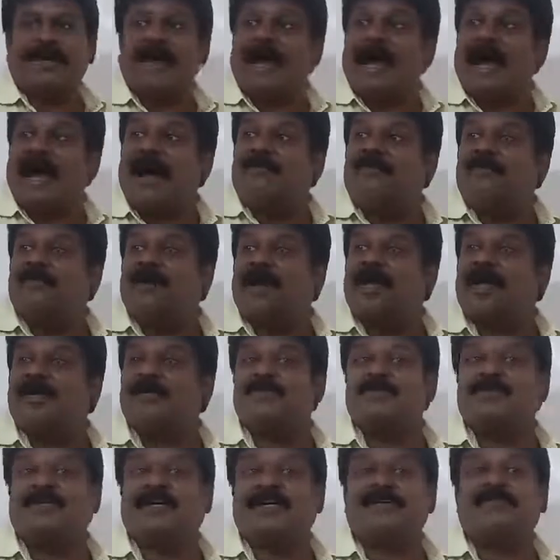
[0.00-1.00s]
I would like
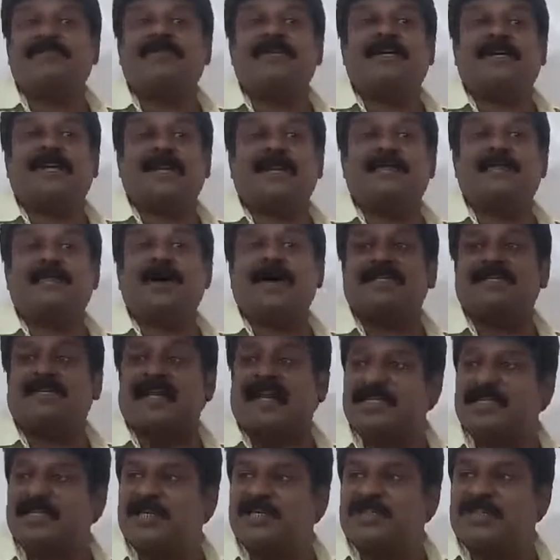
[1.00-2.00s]
to give the name as
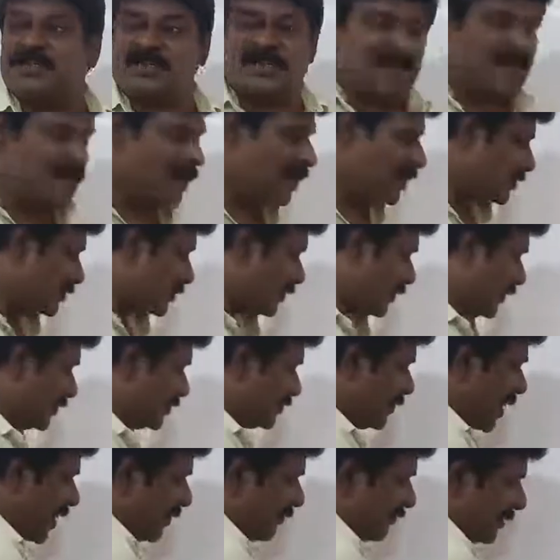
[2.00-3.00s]
HH. So that's
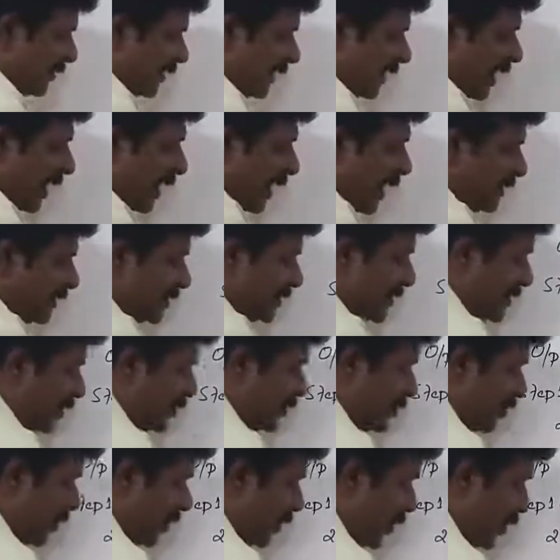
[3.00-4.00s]
why I have written HH
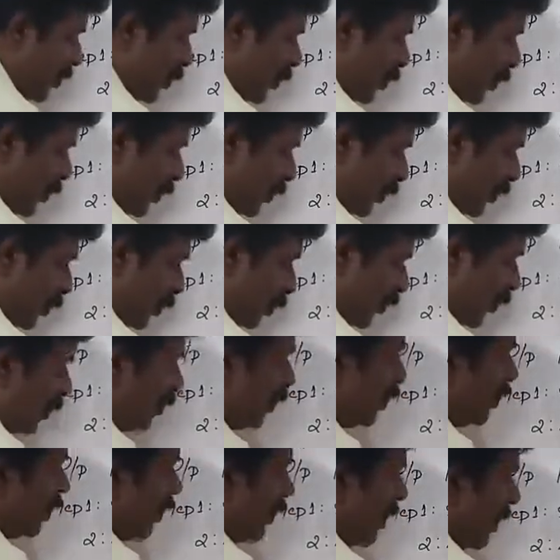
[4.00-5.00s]
equal
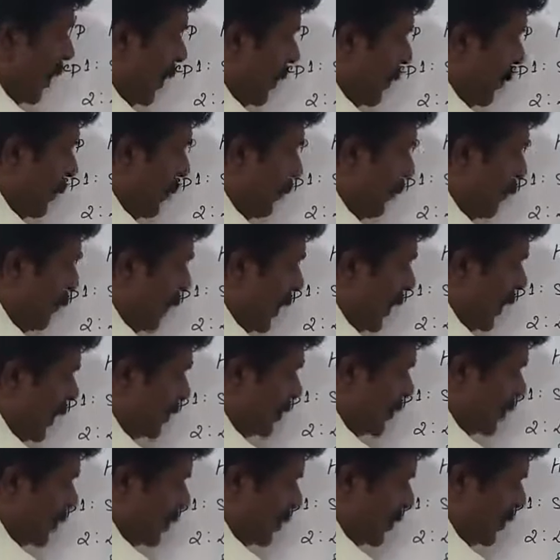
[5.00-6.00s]
to
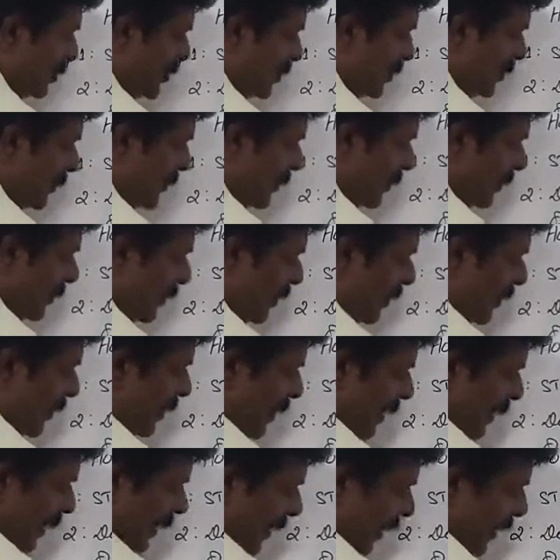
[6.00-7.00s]
minutes
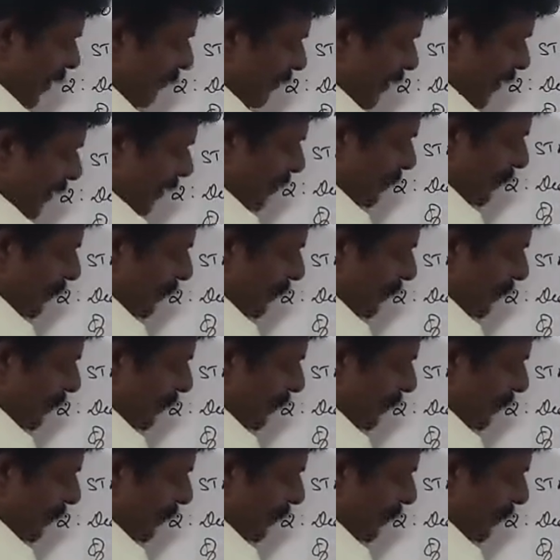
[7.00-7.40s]
divided